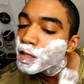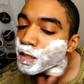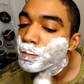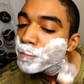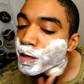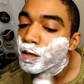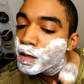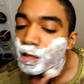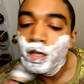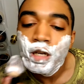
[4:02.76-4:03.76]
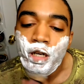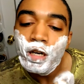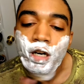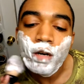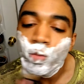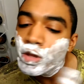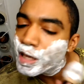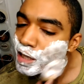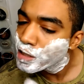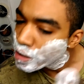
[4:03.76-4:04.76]
any better. One
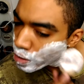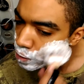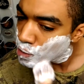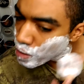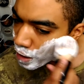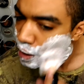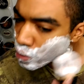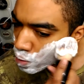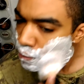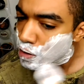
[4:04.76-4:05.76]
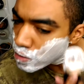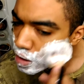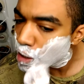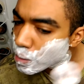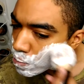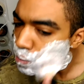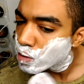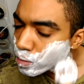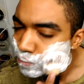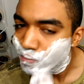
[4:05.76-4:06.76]
thing I did notice, and I sort of had the same
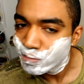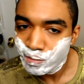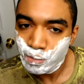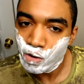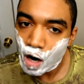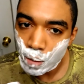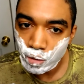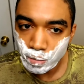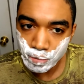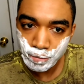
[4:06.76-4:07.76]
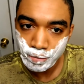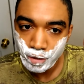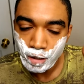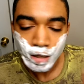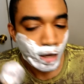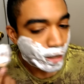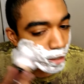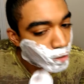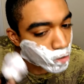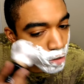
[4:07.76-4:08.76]
problem, I
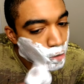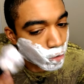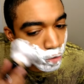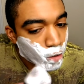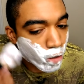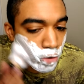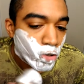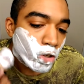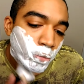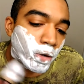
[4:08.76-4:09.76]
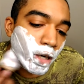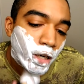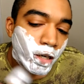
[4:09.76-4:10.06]
guess, with the other soap,